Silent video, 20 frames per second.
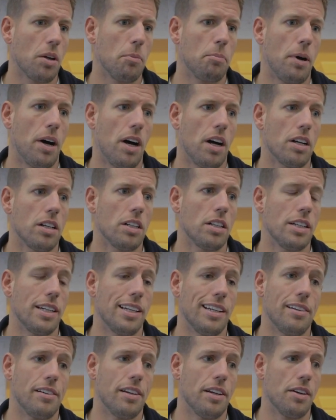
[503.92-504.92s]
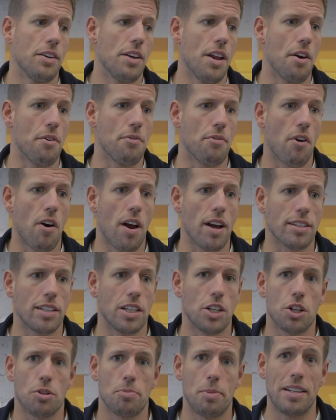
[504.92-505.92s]
but for us
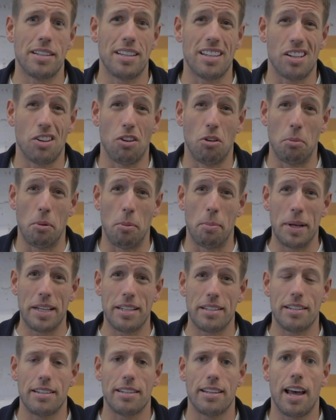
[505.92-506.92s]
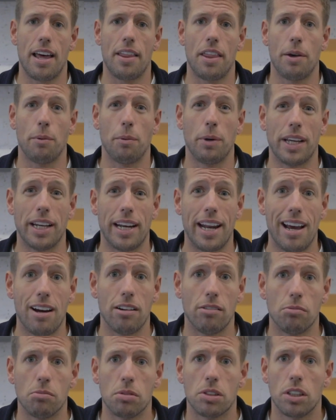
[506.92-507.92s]
it just means there's a lot more businesses out there we can
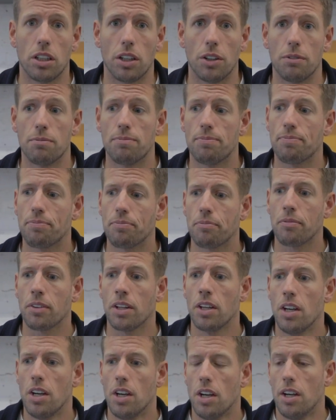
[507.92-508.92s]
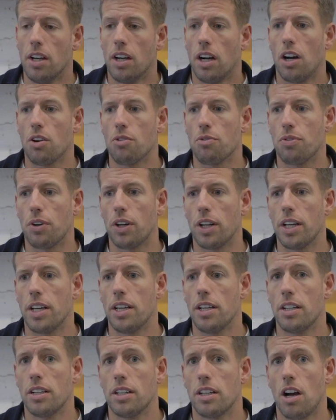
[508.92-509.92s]
help. So hopefully
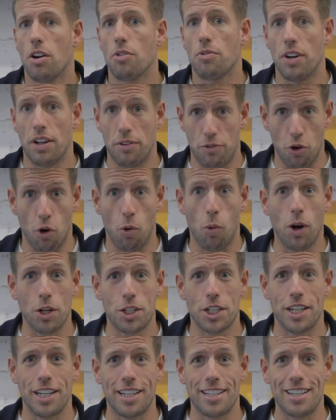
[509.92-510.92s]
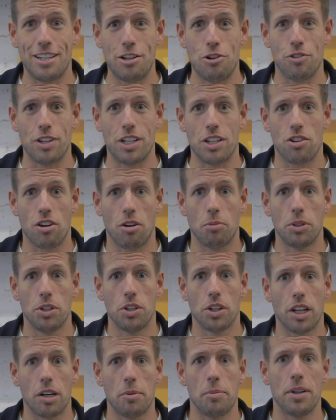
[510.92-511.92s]
if you're watching this and you're in trouble,
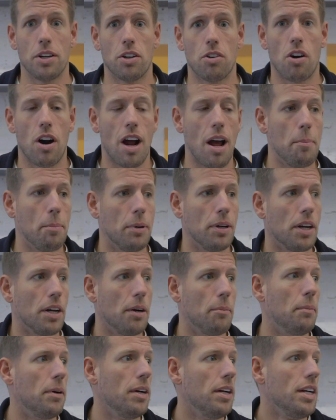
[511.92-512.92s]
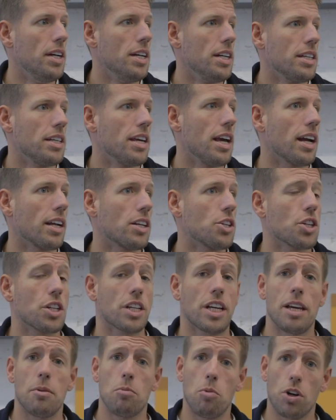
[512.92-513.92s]
you're going to be all right. But just
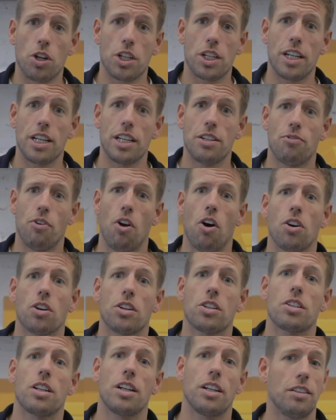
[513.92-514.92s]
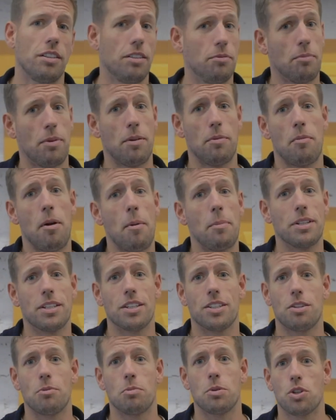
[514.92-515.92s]
keep watching these vlogs. Remember
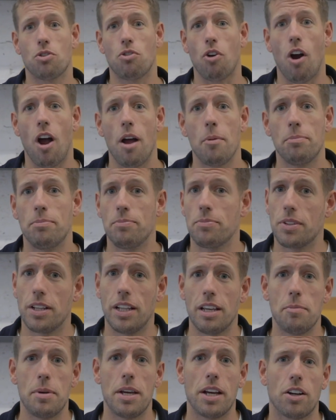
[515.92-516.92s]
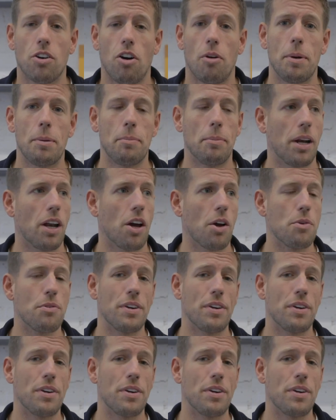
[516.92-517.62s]
to subscribe, leave me a comment below